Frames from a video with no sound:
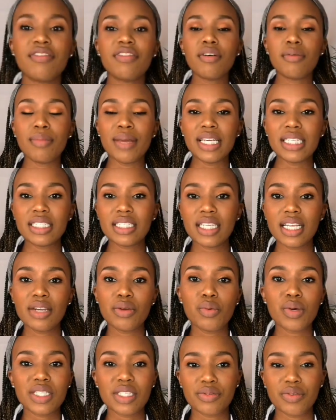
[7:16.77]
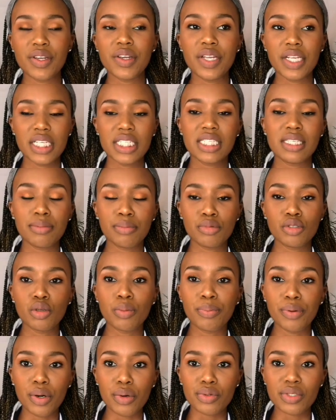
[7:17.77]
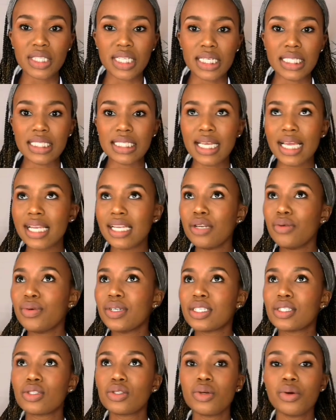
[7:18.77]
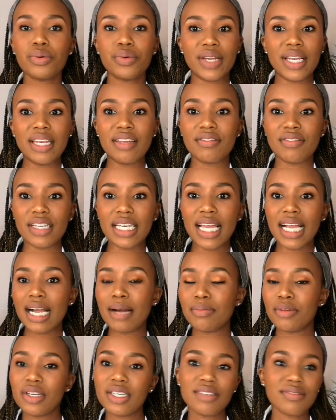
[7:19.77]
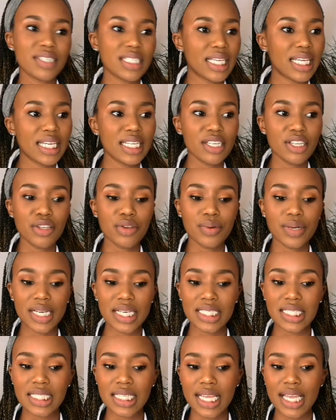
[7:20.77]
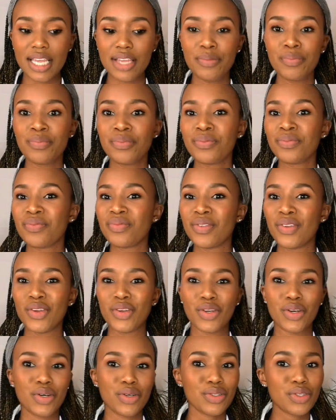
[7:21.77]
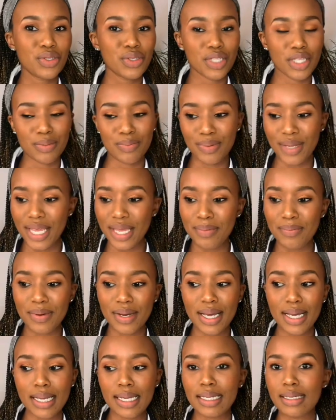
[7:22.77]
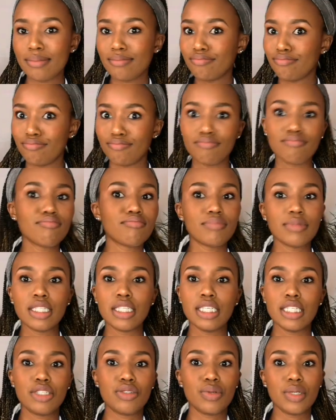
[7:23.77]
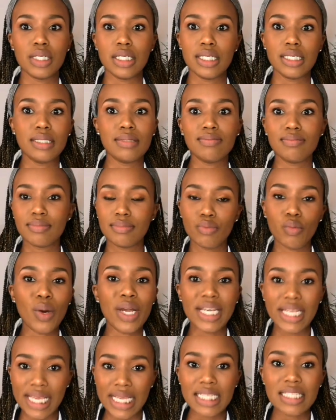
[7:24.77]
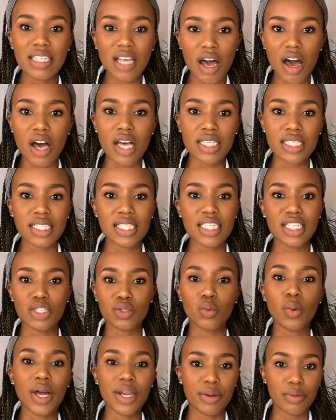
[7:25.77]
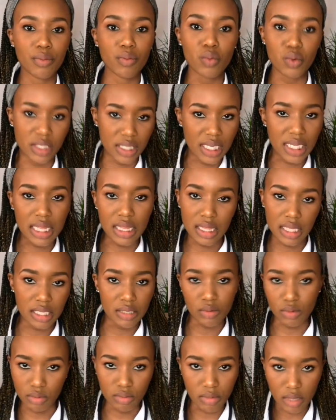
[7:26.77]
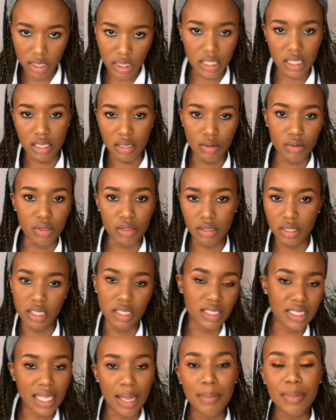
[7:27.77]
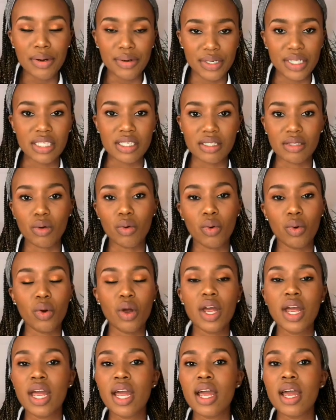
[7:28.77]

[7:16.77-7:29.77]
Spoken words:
information was very easy to process, and it was so relevant. Like, I'm not even kidding you when I say go to the paper. Literally, what gets asked is what was in the summaries, or